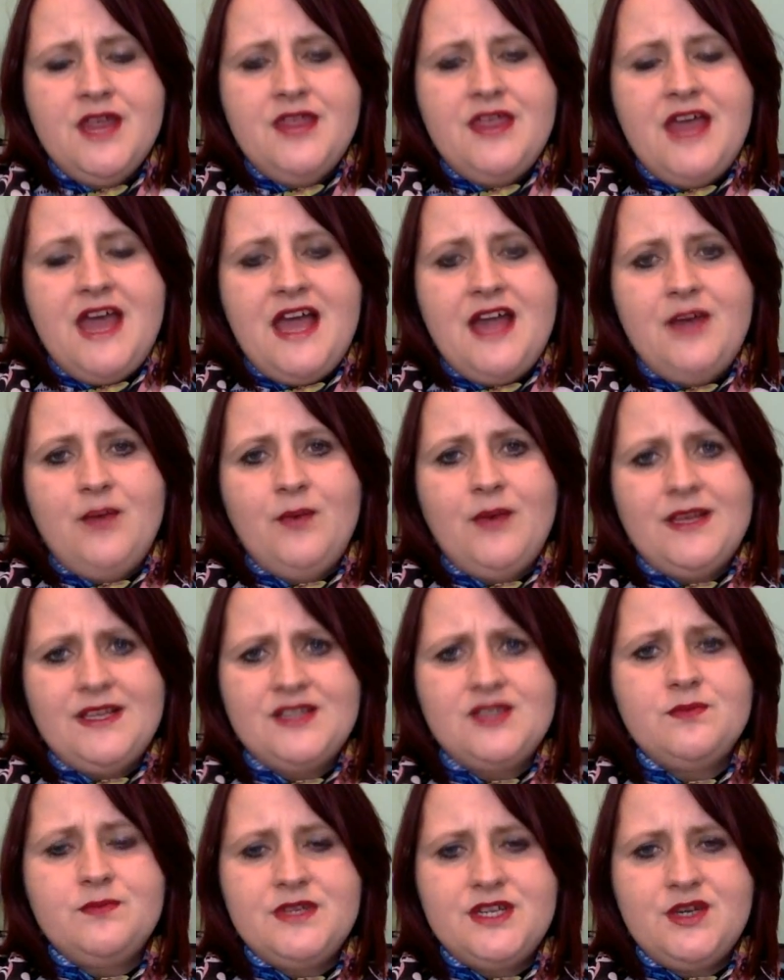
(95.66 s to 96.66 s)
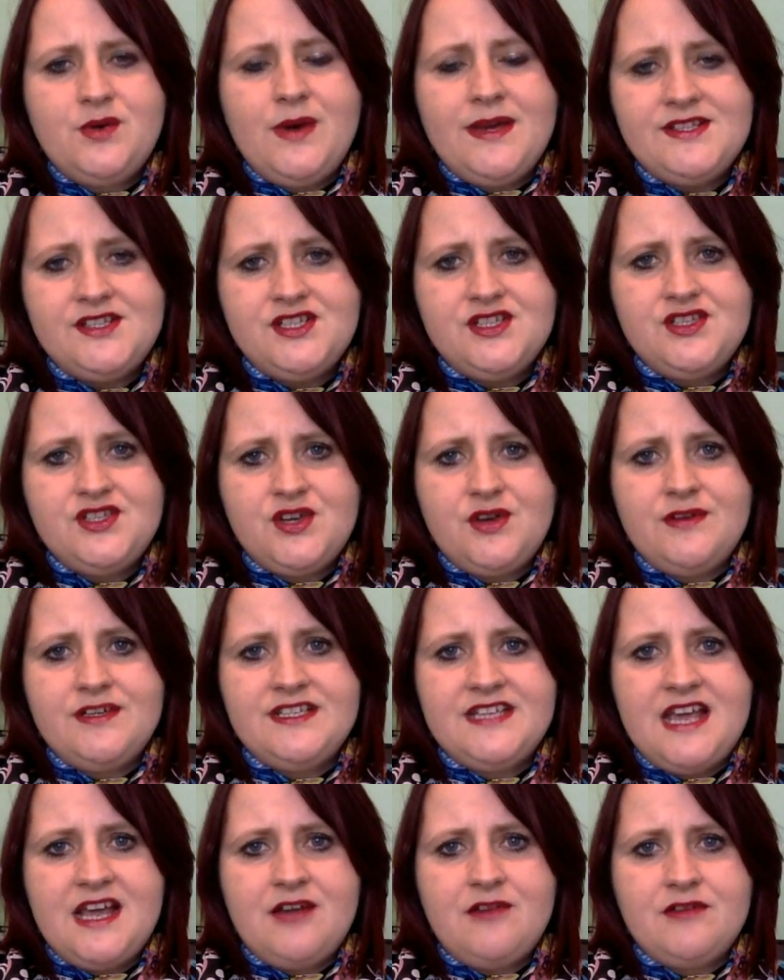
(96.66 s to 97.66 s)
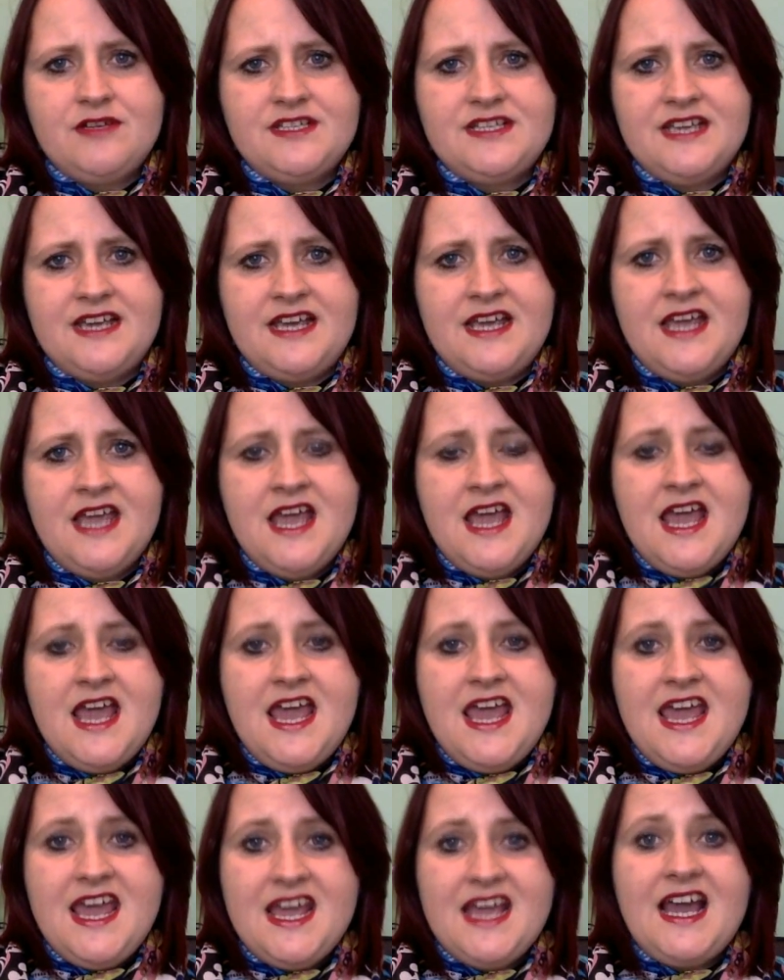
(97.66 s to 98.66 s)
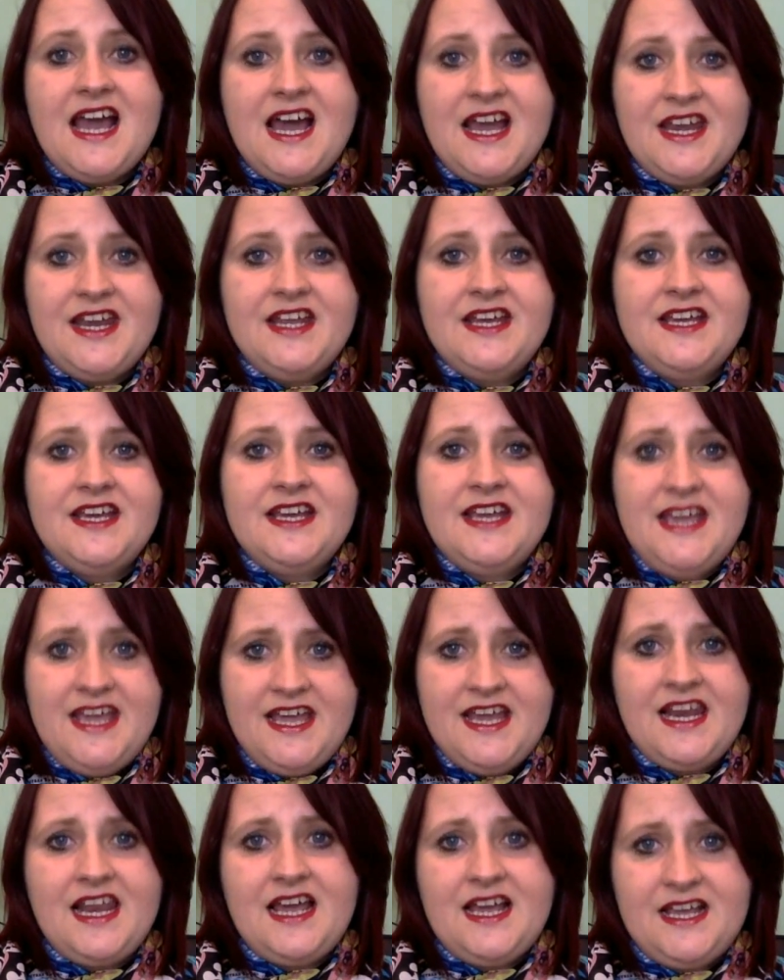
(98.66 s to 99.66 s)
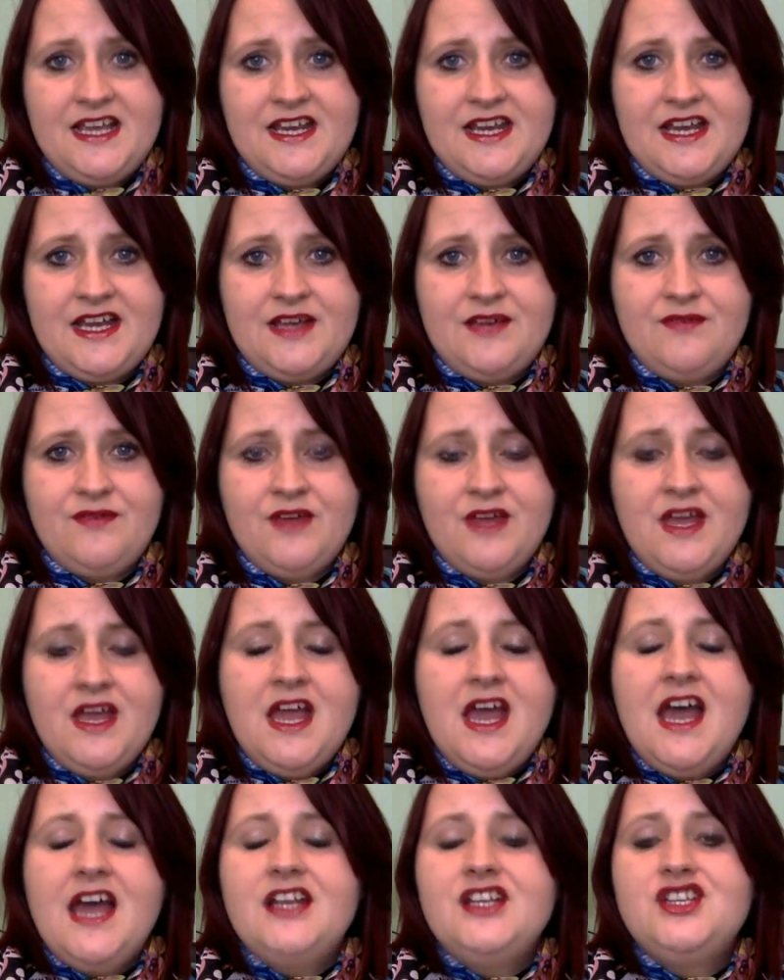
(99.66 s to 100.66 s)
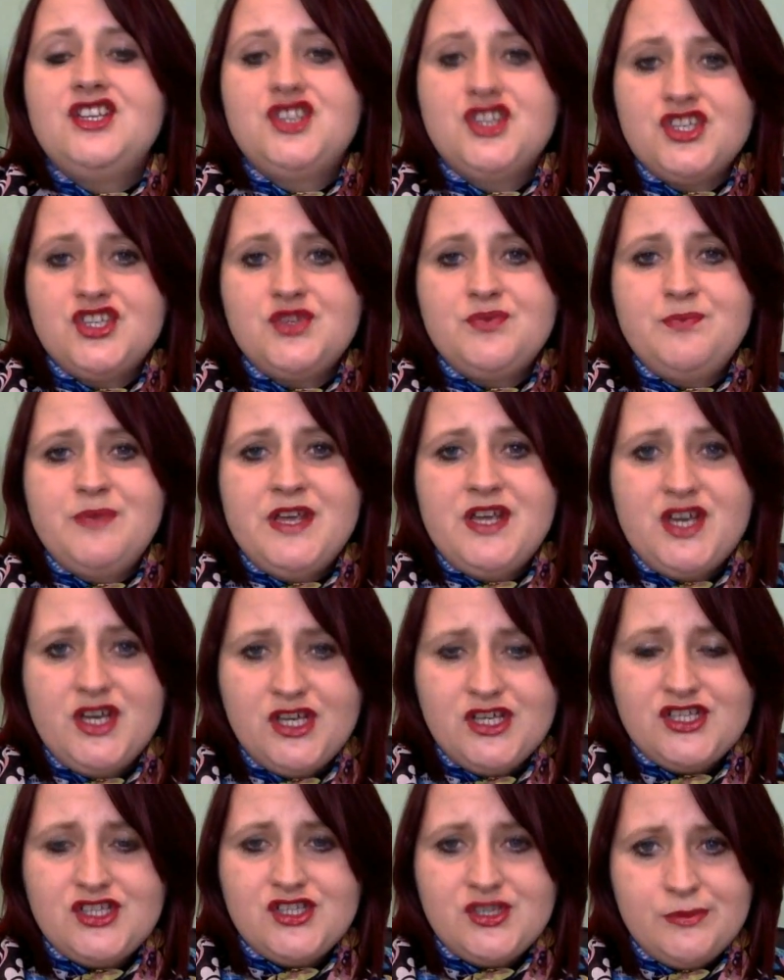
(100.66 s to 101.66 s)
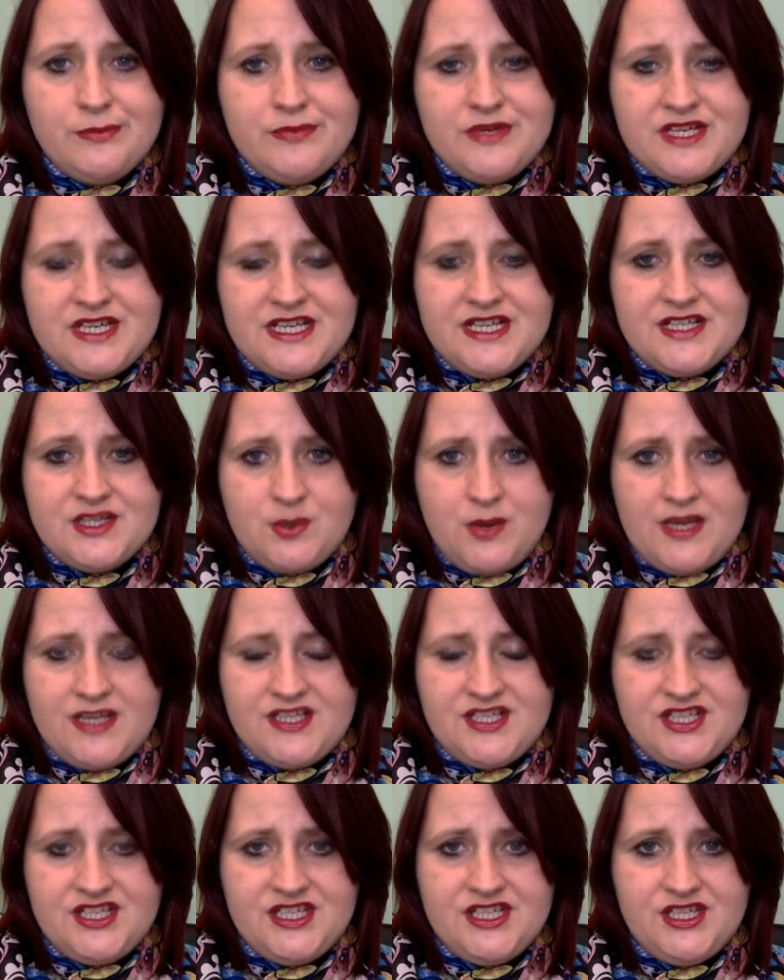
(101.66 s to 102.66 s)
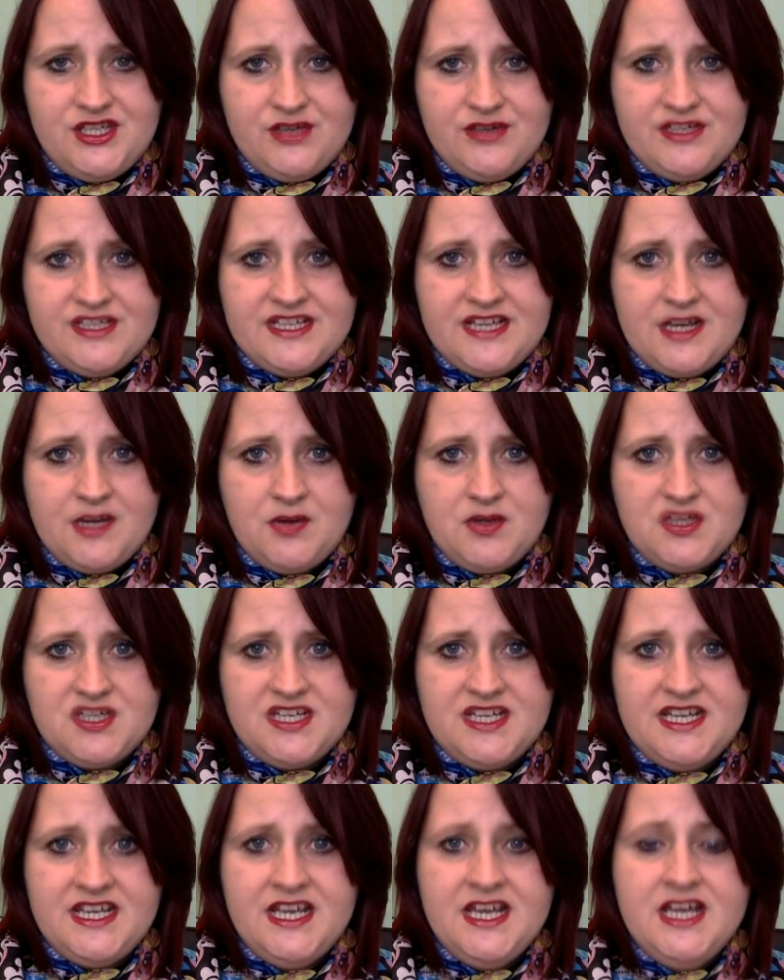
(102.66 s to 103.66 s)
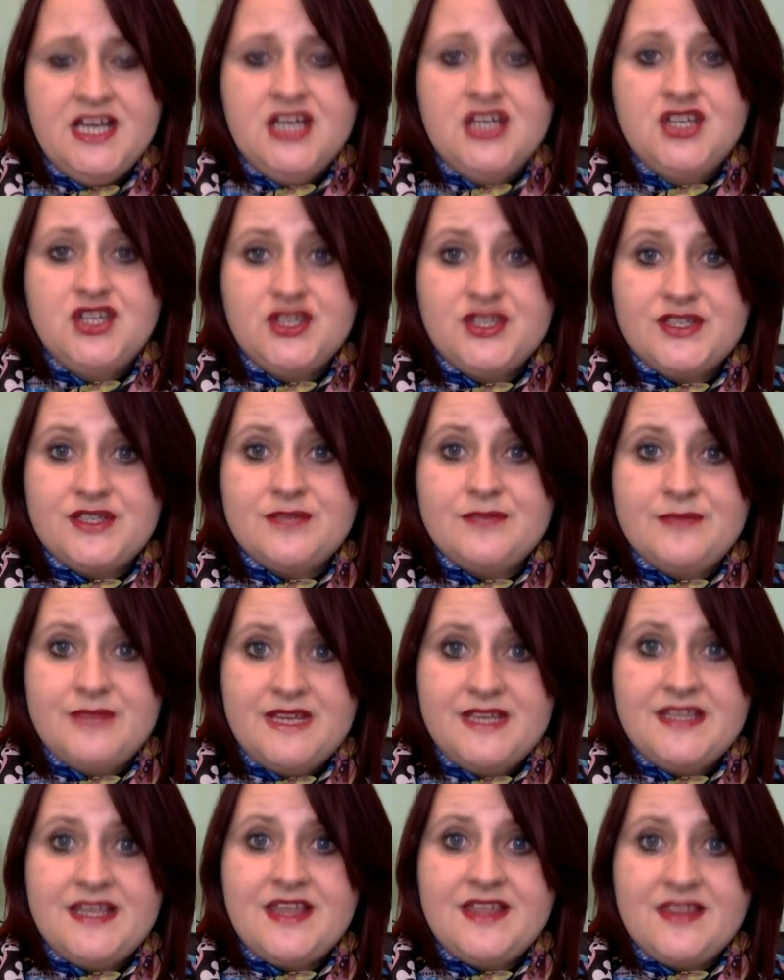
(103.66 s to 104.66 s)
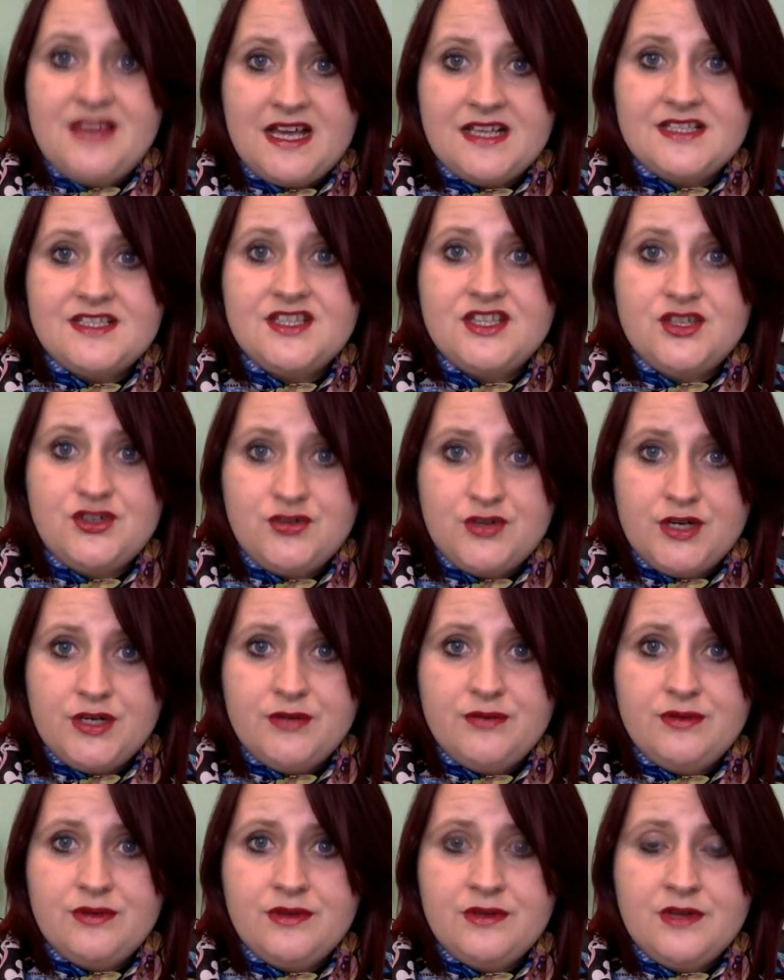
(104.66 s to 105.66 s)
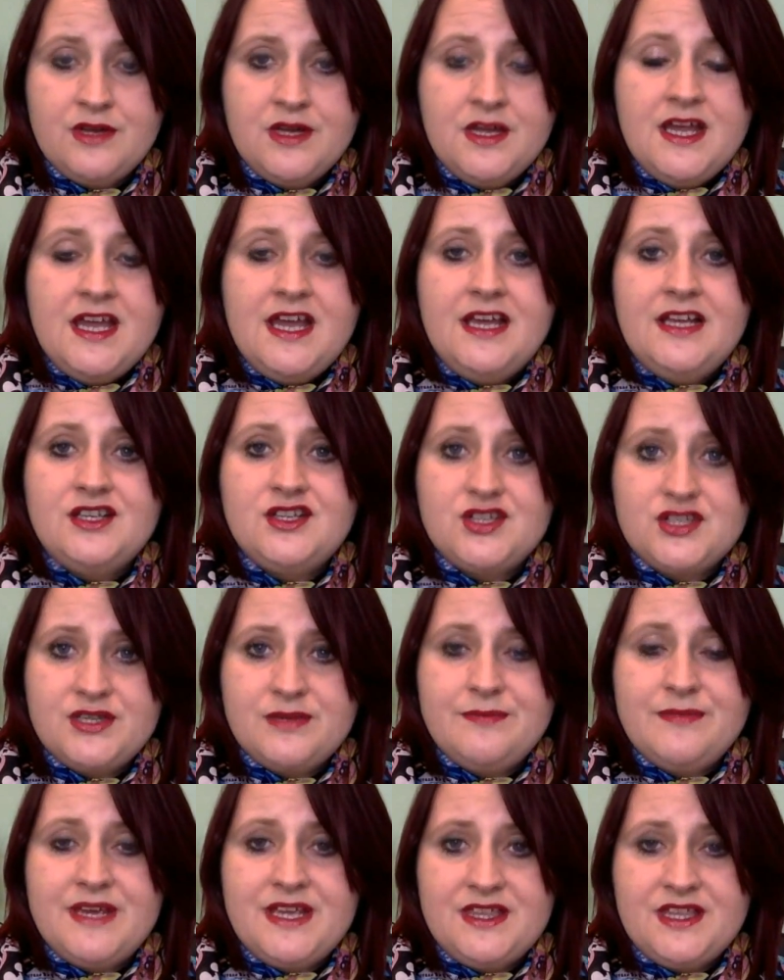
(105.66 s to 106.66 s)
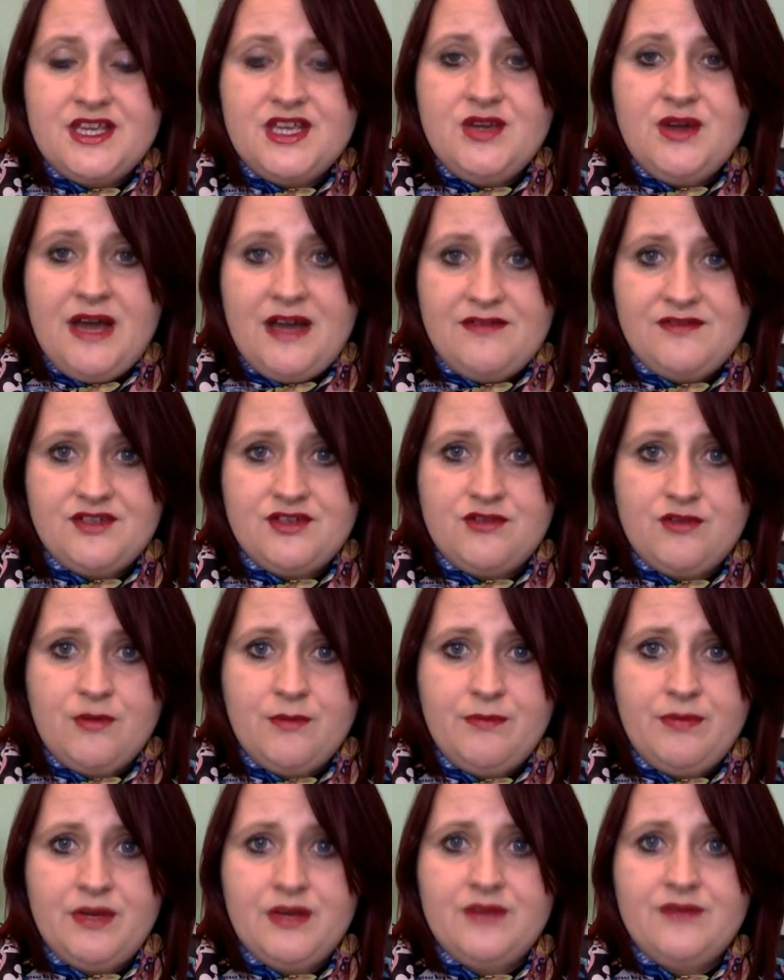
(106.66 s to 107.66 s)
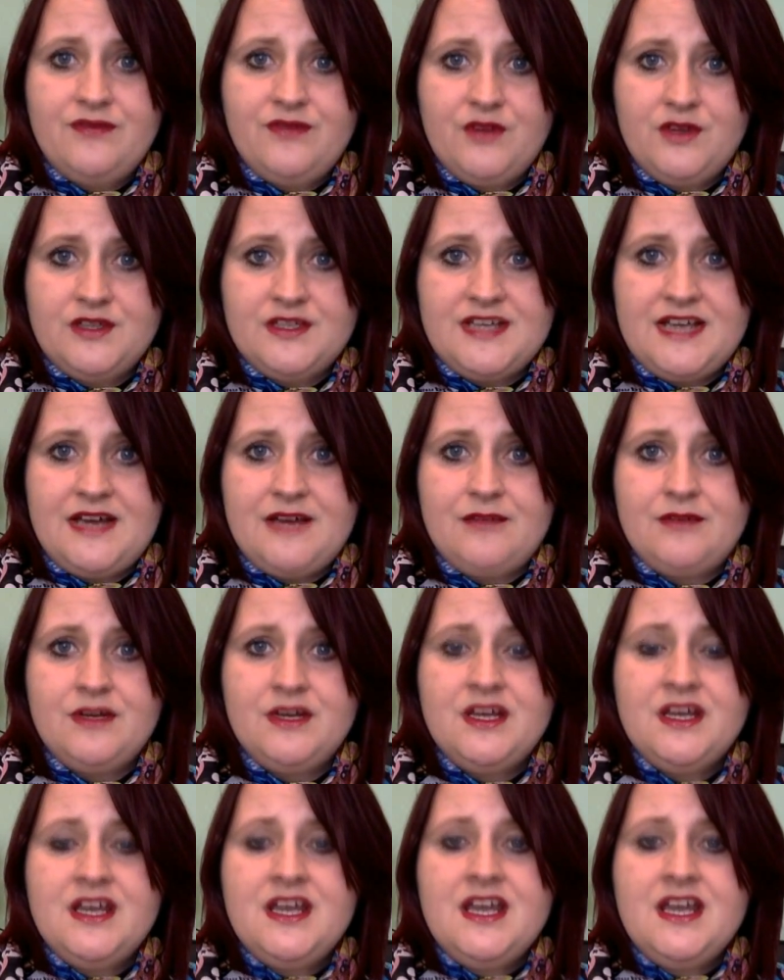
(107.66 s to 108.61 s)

then when somebody questions your integrity, it can hit like a knife. And just because somebody is questioning your integrity doesn't mean that that's the truth. It doesn't mean that you have to crumple and fall down.